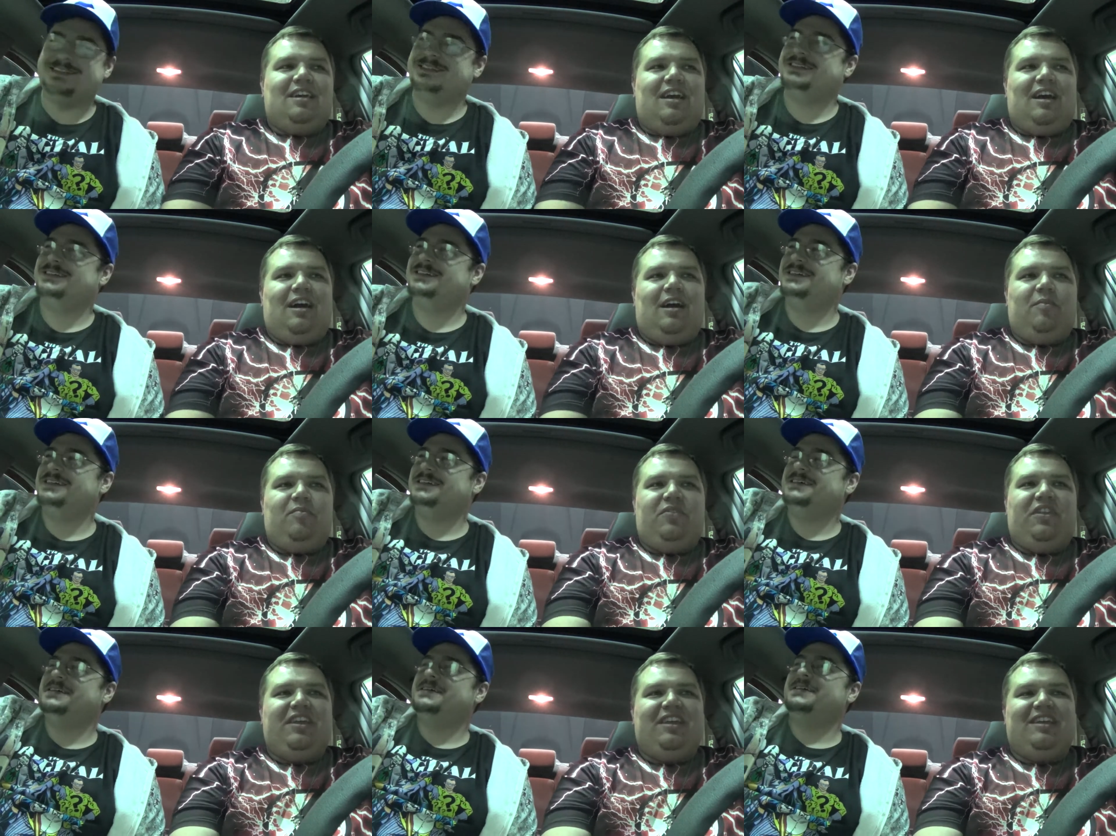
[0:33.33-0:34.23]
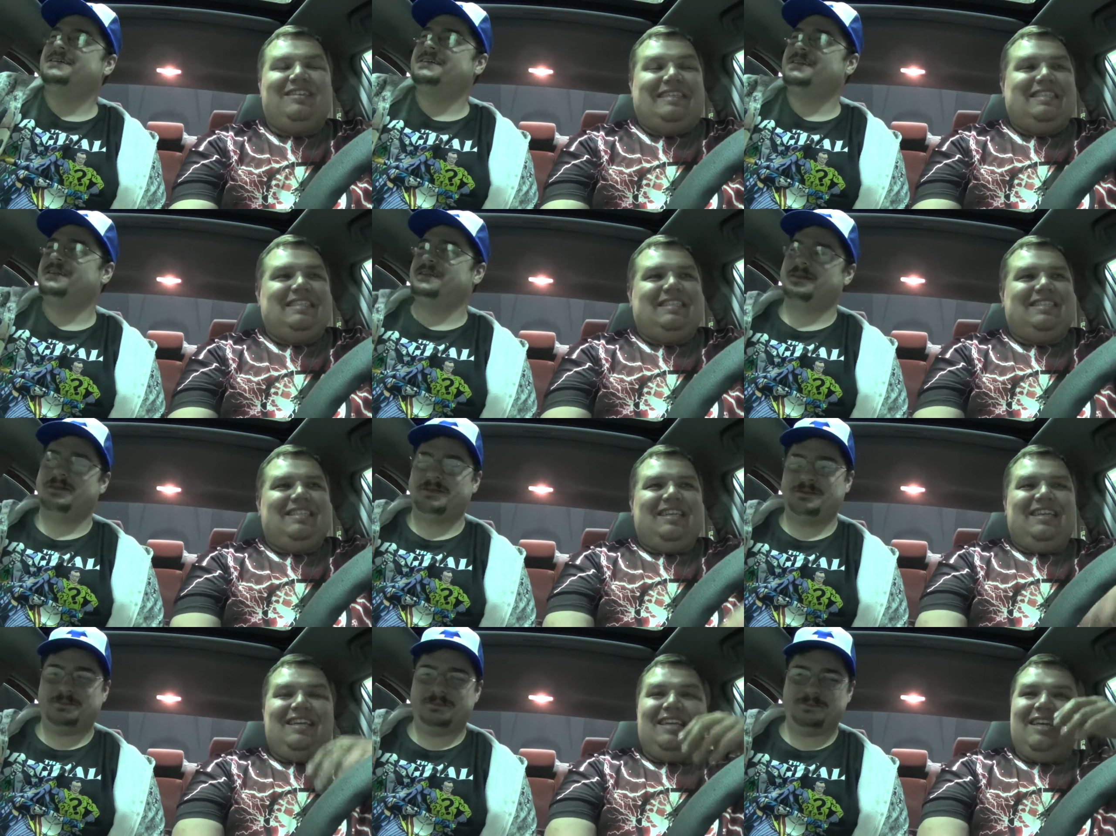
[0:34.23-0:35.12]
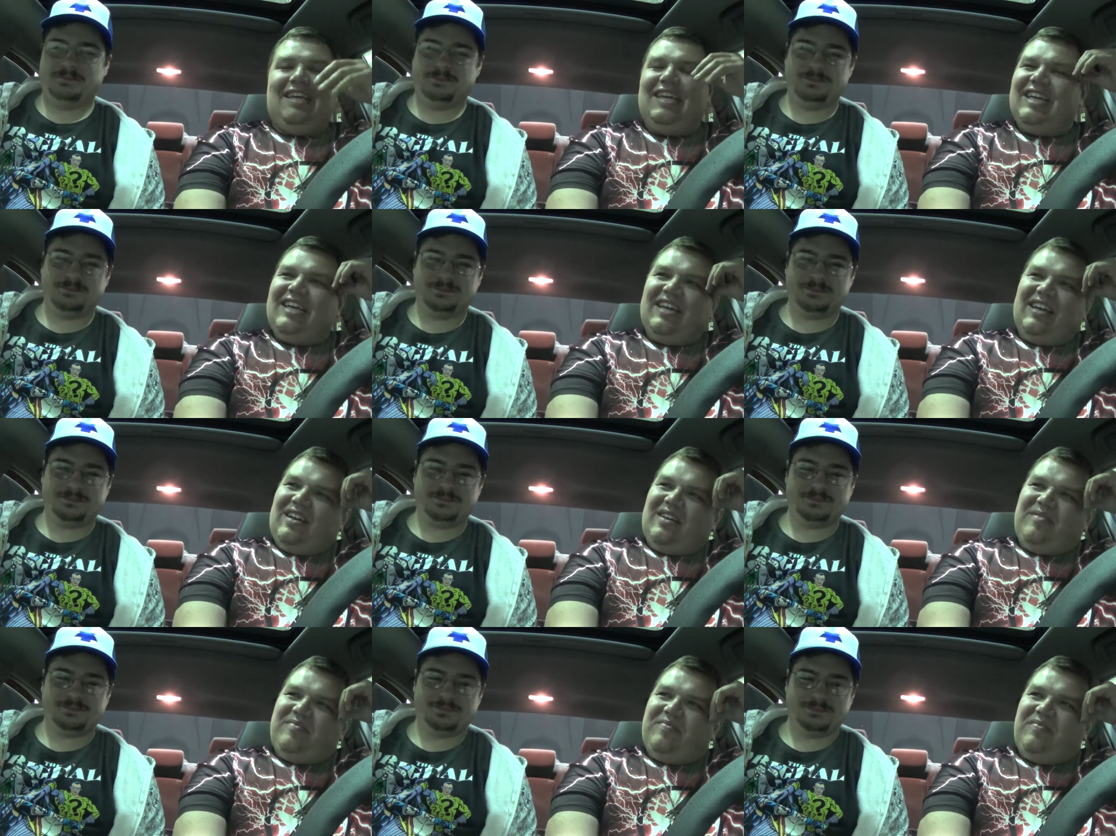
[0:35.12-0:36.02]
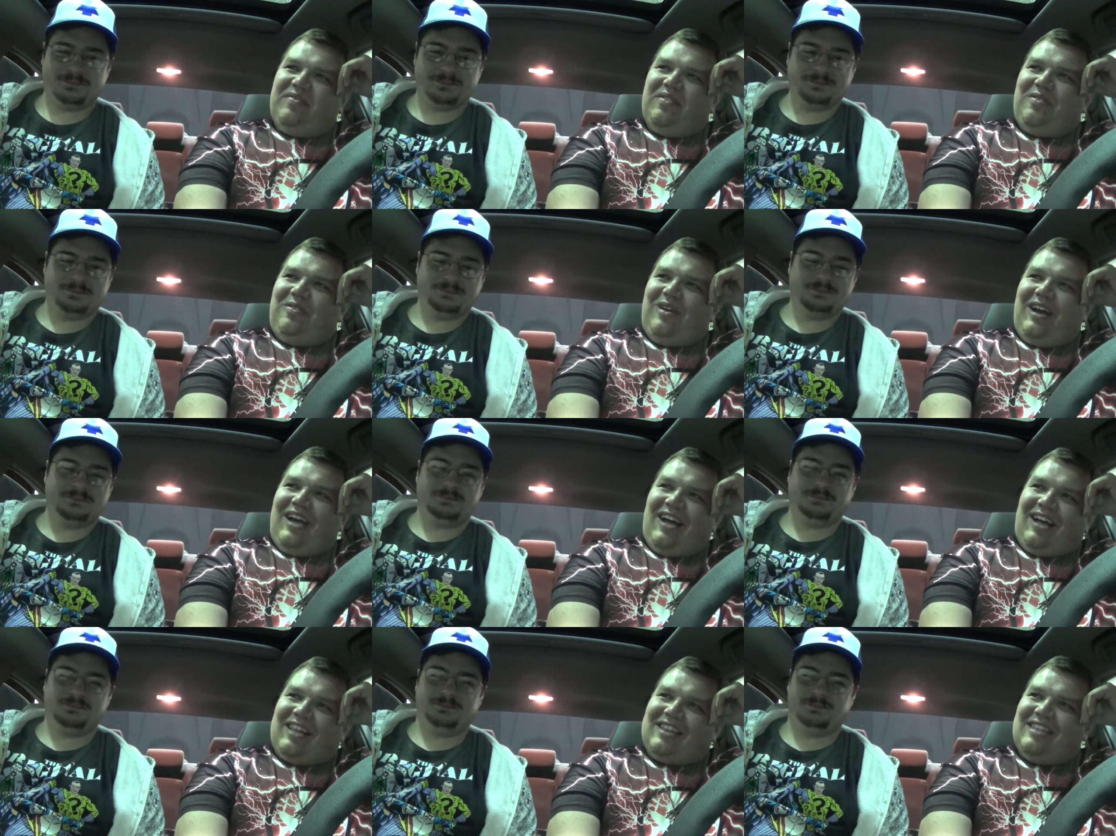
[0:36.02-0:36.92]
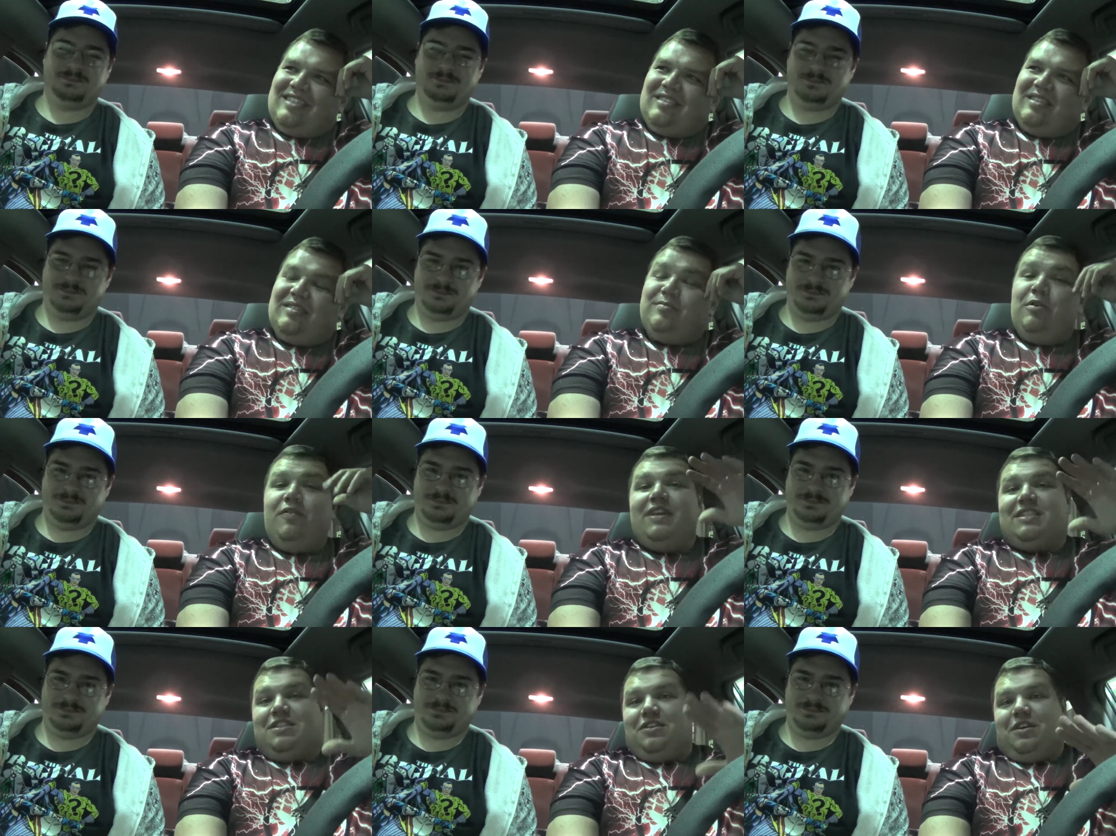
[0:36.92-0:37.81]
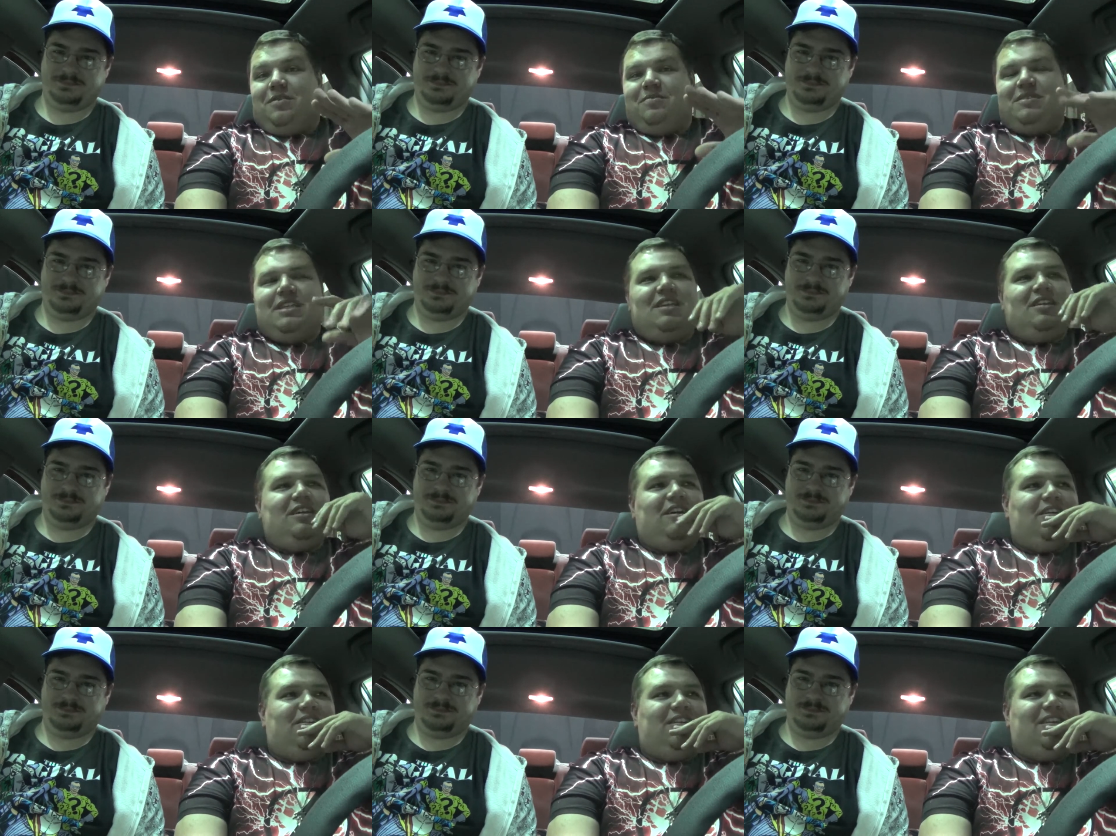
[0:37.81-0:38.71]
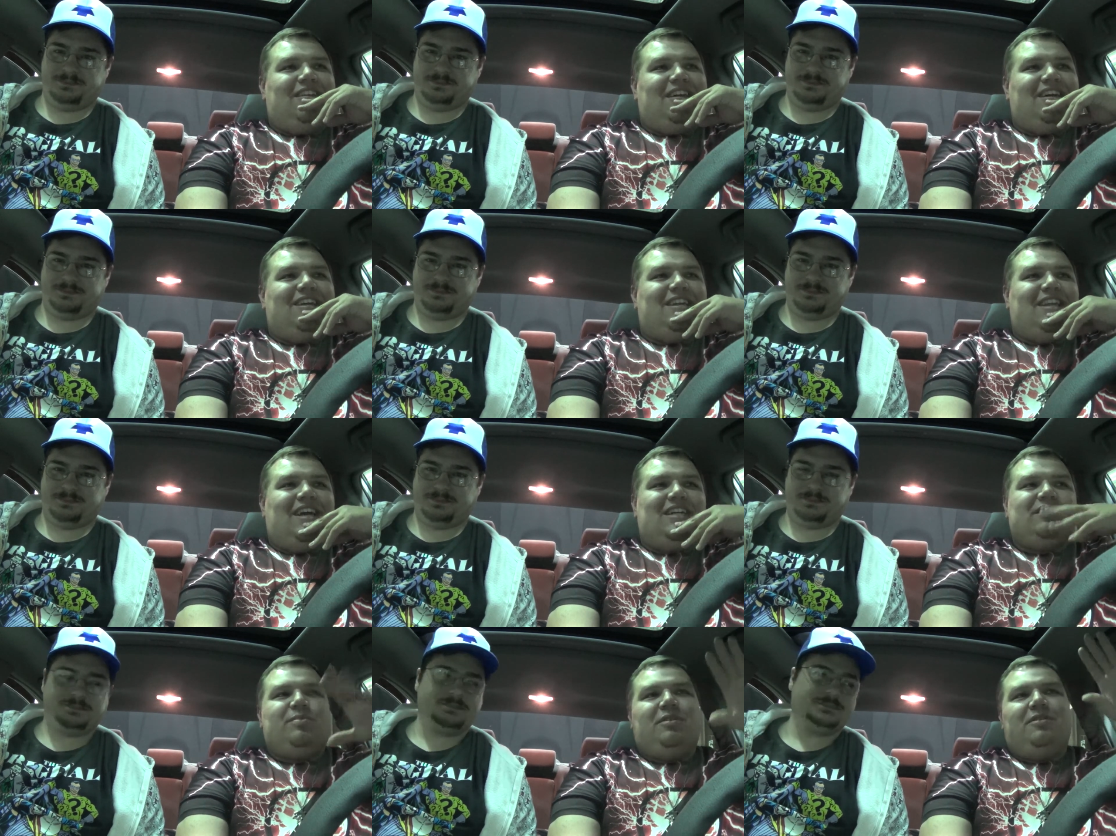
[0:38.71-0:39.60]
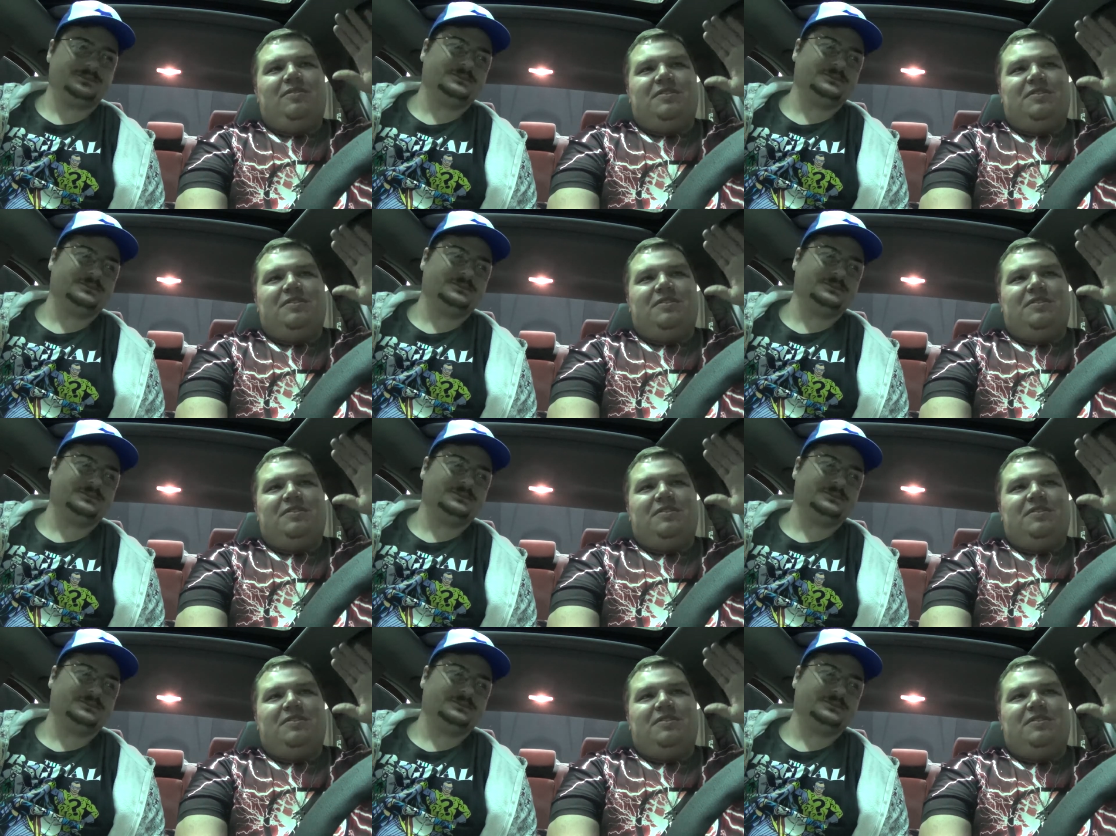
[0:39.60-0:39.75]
Speaker 1: um, this is. Wow, this this movie is good. The uh, non spoiler